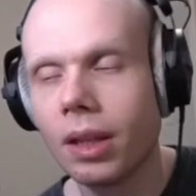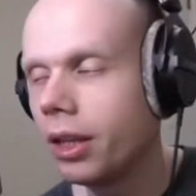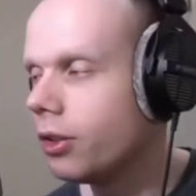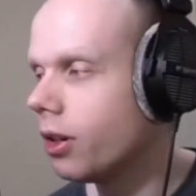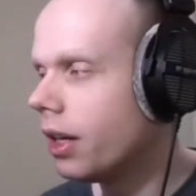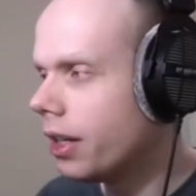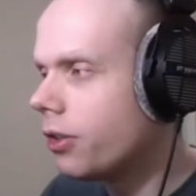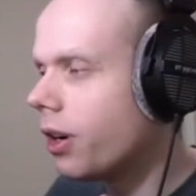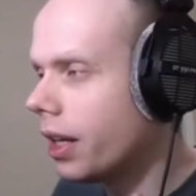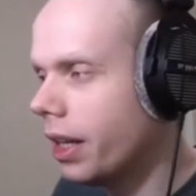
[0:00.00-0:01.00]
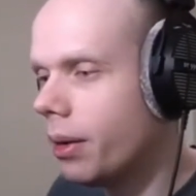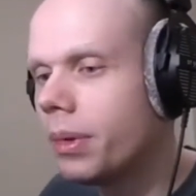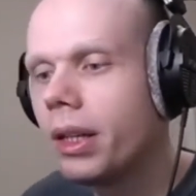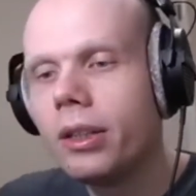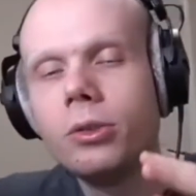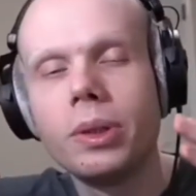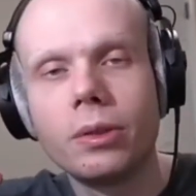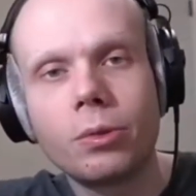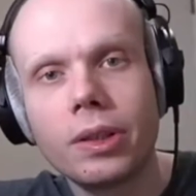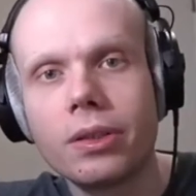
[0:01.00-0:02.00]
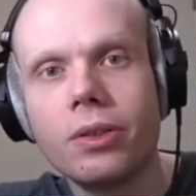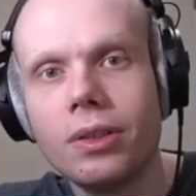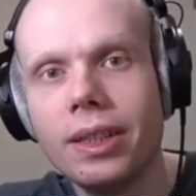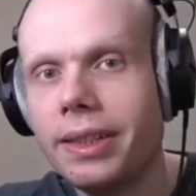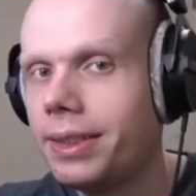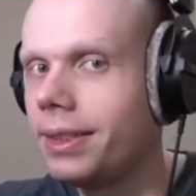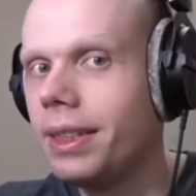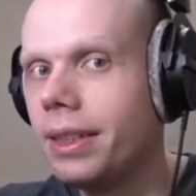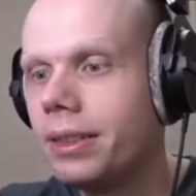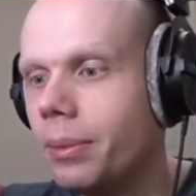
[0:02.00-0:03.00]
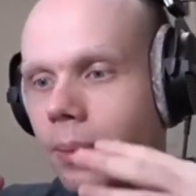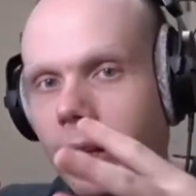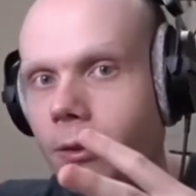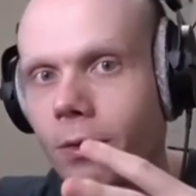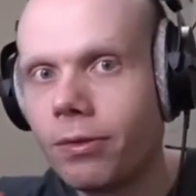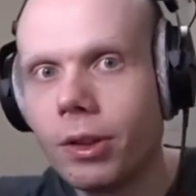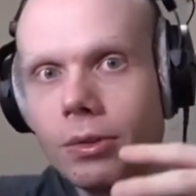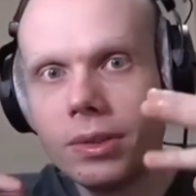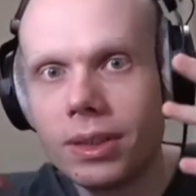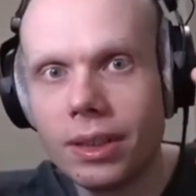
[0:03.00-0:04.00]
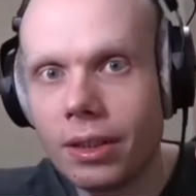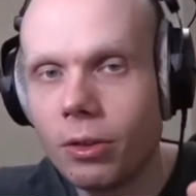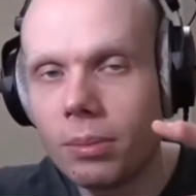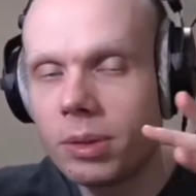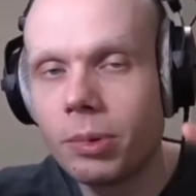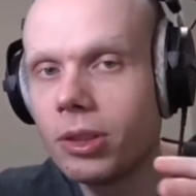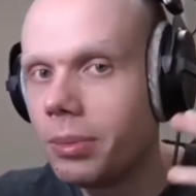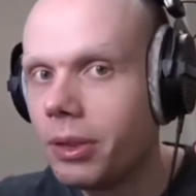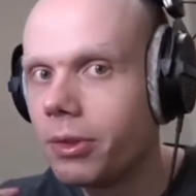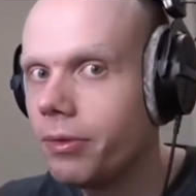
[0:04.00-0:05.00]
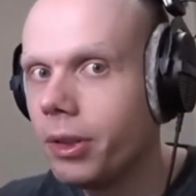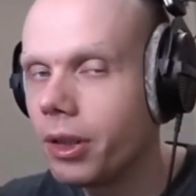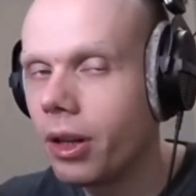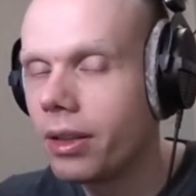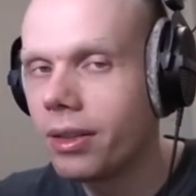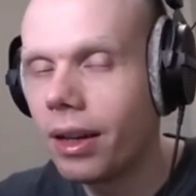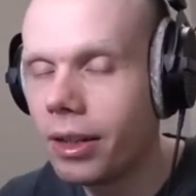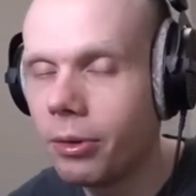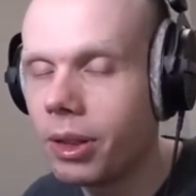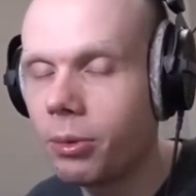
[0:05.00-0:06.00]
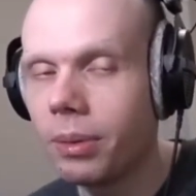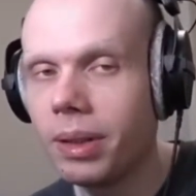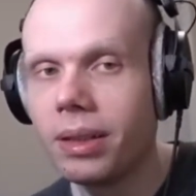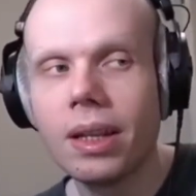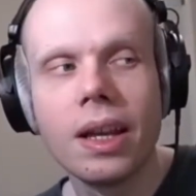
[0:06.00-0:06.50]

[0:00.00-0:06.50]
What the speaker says: You know, here I am doing critical listening to microphones, and, you know, I'm supposed to be reviewing all this audio equipment.